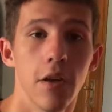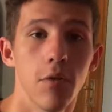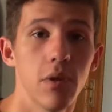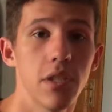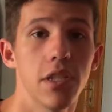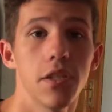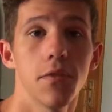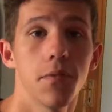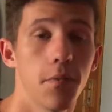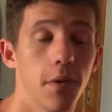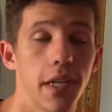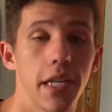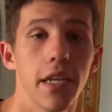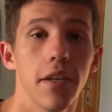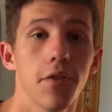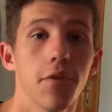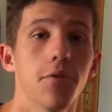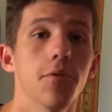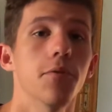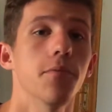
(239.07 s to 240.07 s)
which is
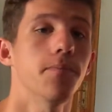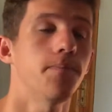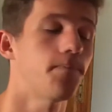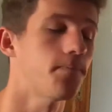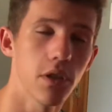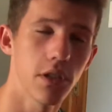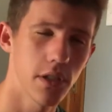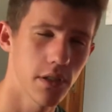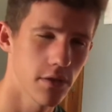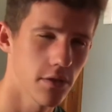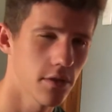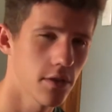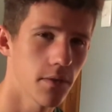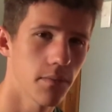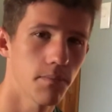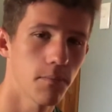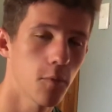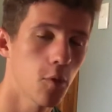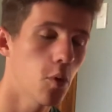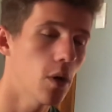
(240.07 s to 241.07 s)
freaking cool. The watch is
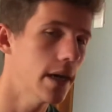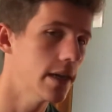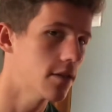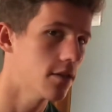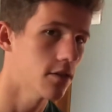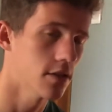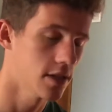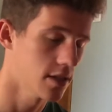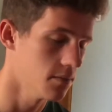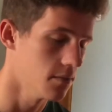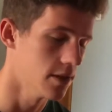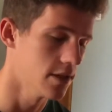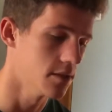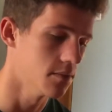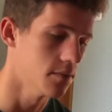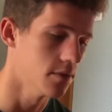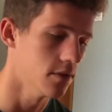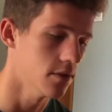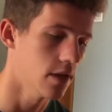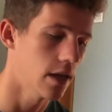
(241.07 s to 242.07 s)
also quite
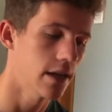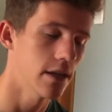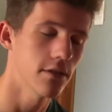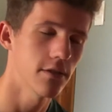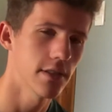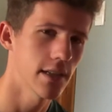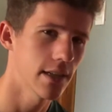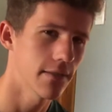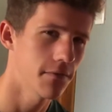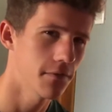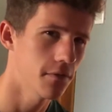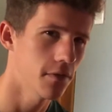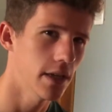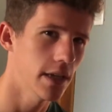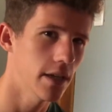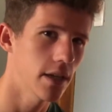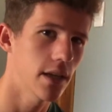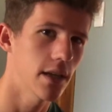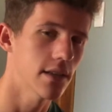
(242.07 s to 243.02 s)
customizable. I don't say fully